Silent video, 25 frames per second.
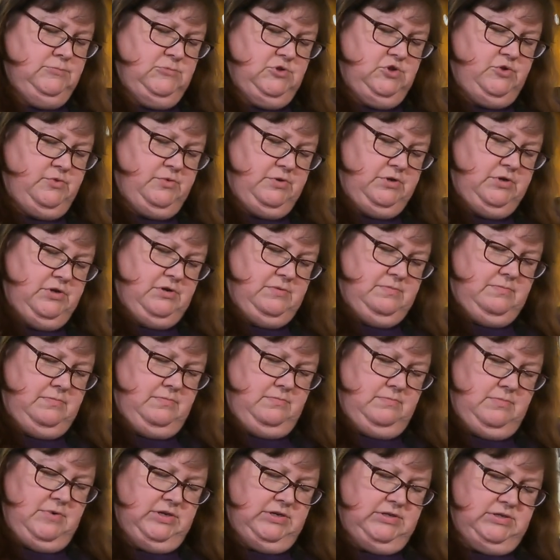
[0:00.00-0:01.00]
I'm going to
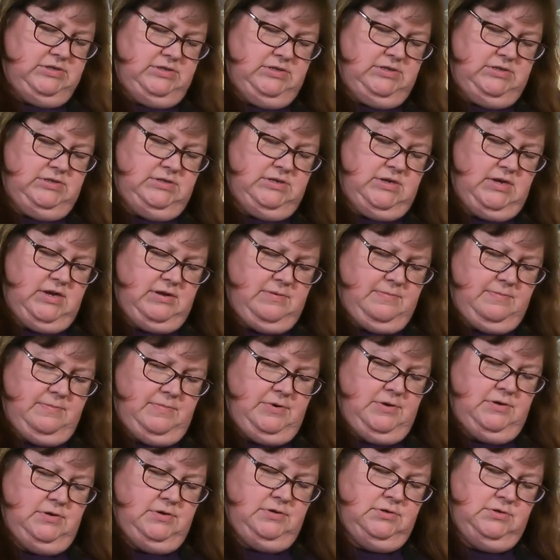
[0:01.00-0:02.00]
mix this up.
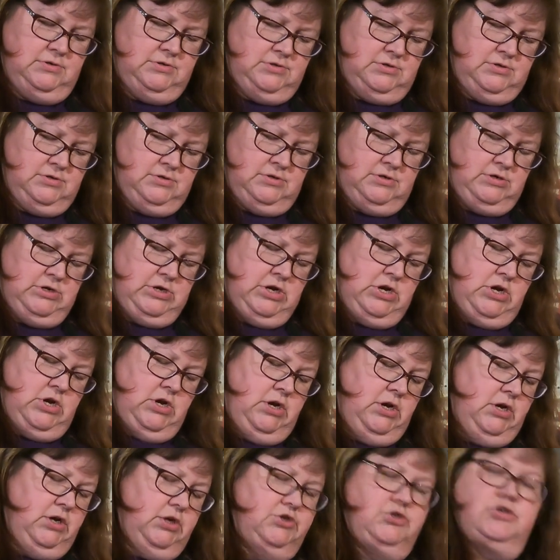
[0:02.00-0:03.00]

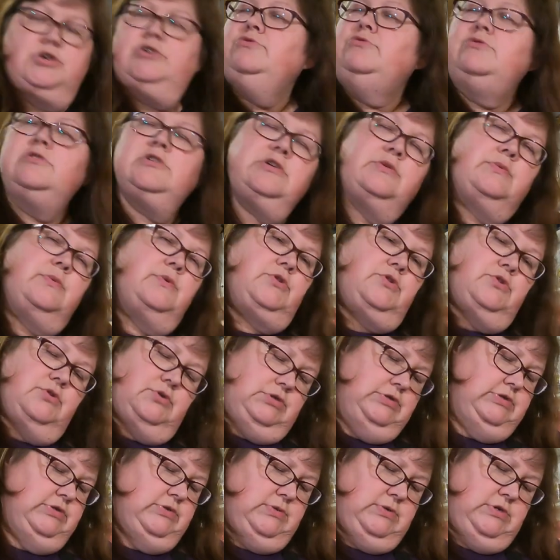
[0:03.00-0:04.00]
And generally when you're
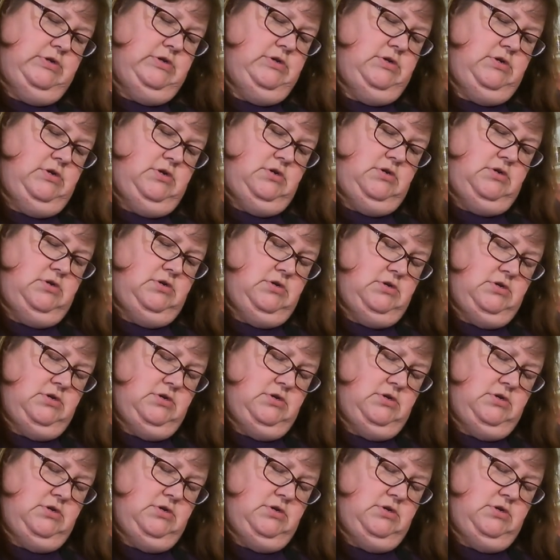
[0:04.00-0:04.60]
doing